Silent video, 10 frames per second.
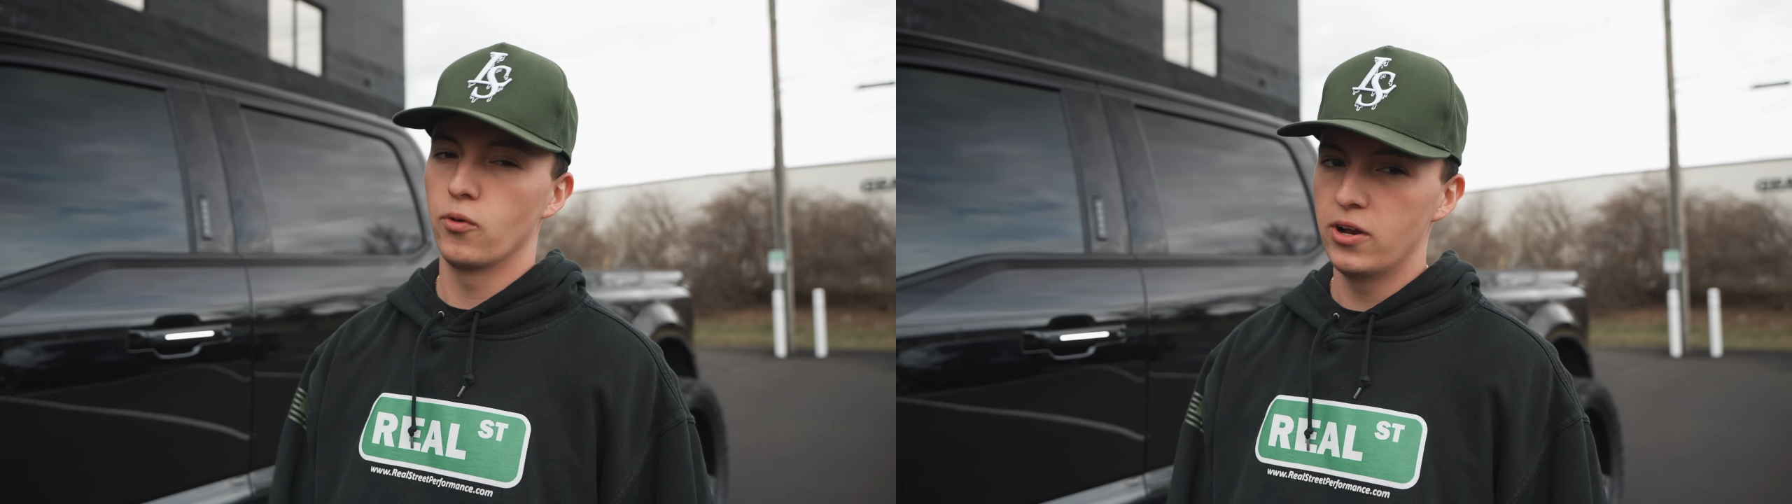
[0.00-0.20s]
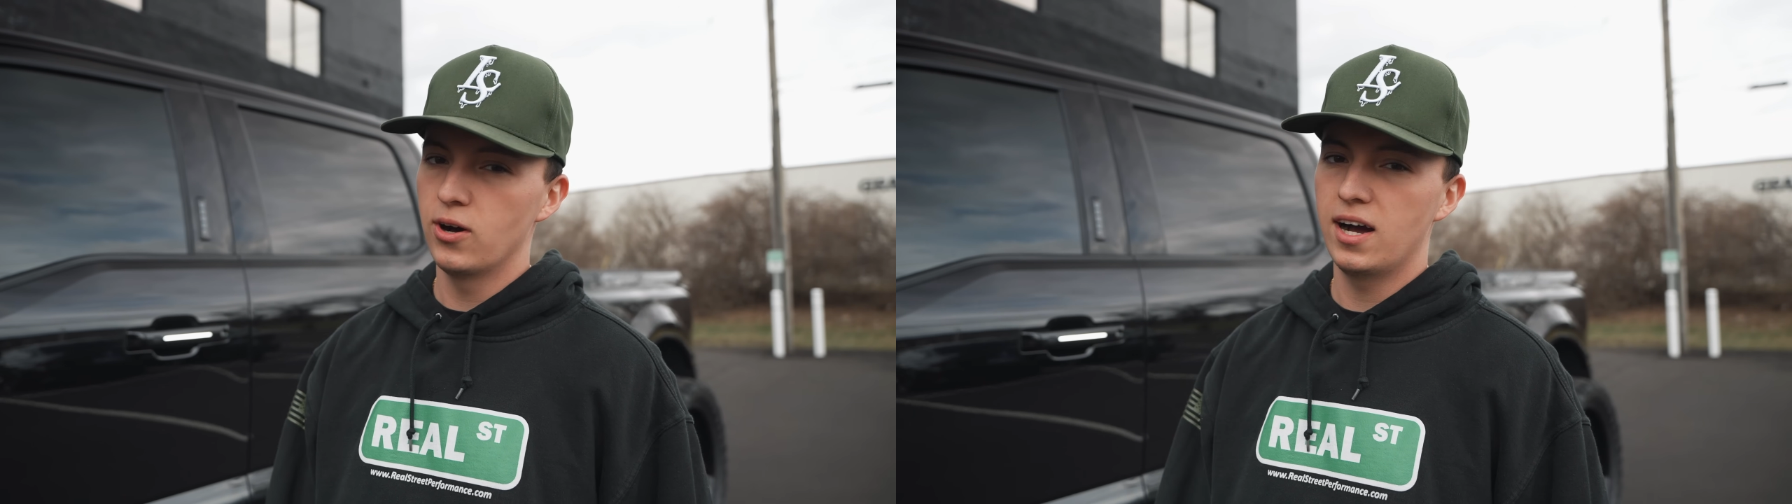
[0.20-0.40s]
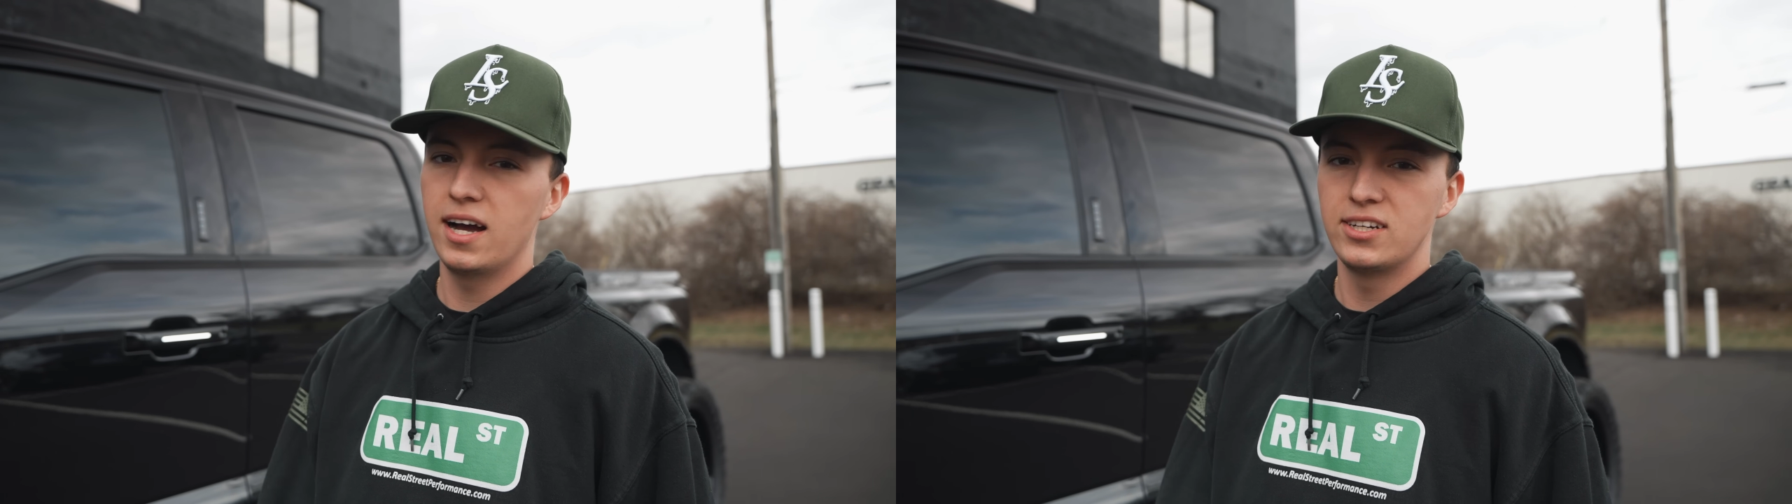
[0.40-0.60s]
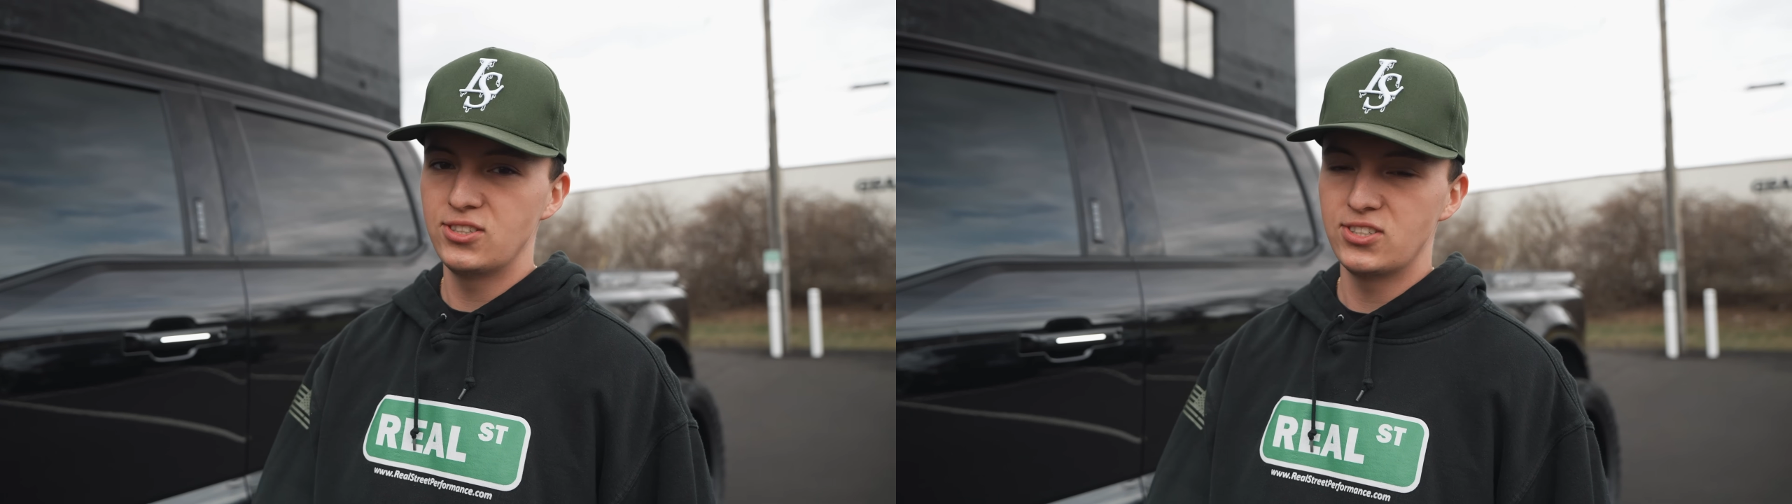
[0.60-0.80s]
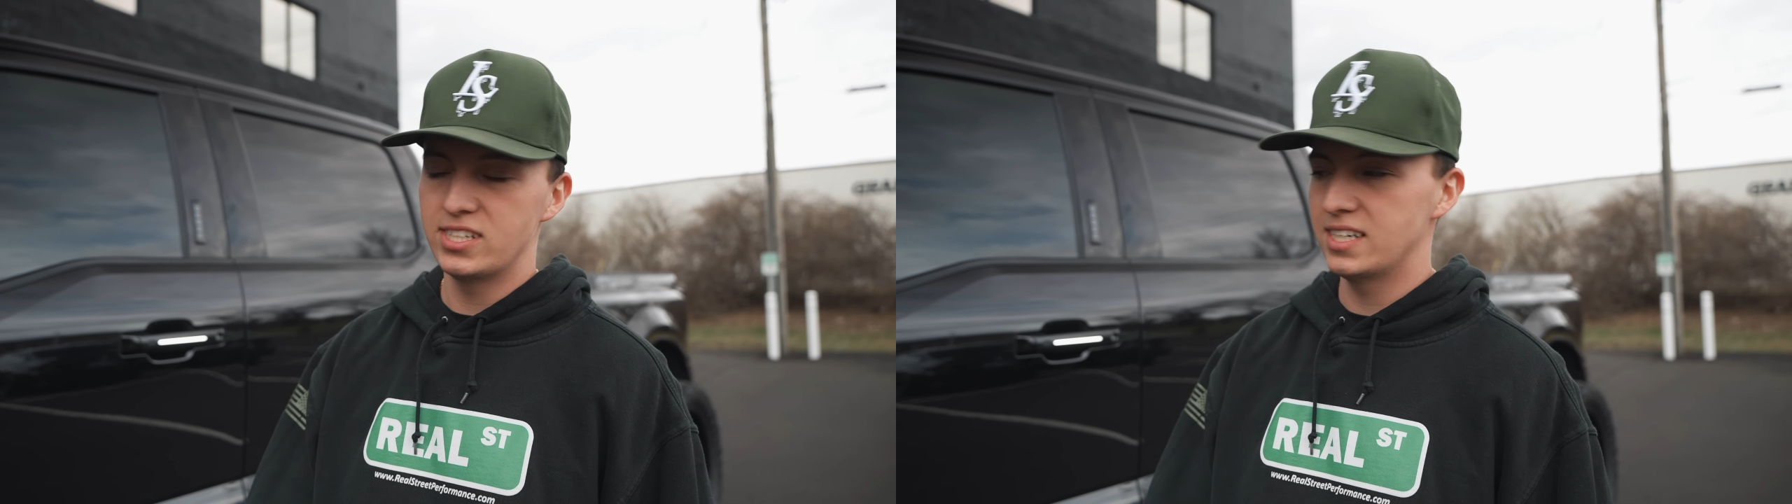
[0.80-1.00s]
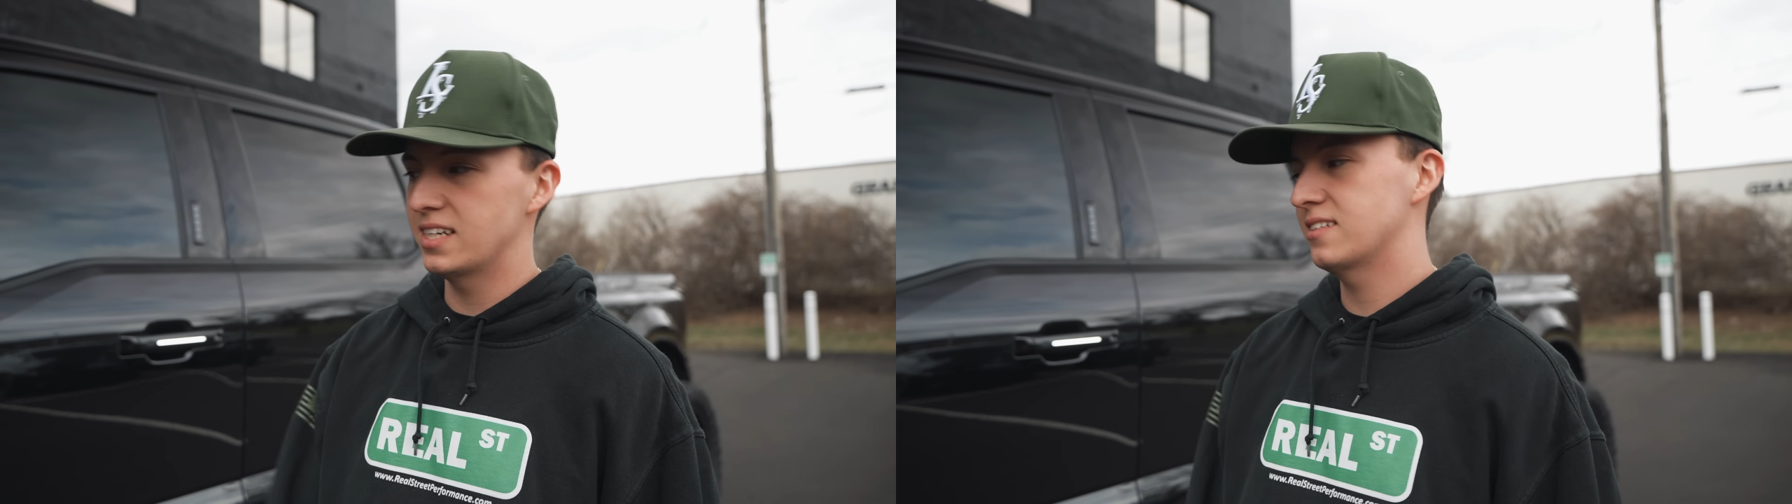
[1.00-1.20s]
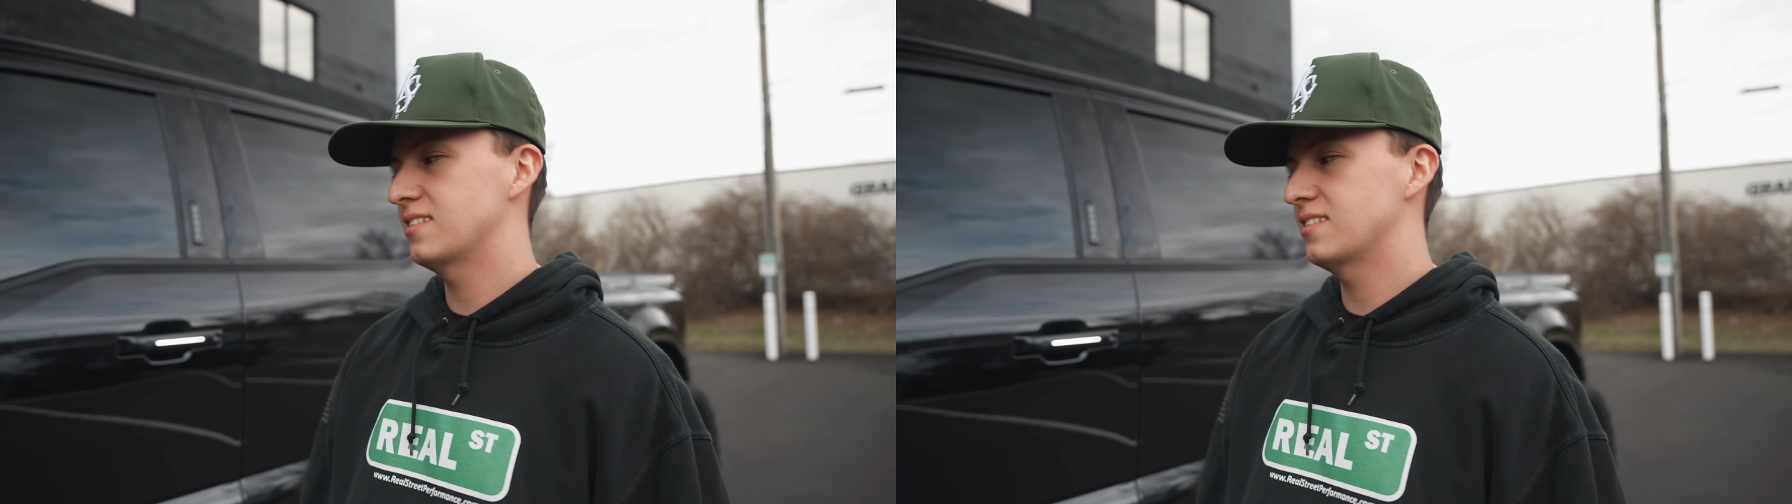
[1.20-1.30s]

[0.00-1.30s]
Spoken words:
real high as you see.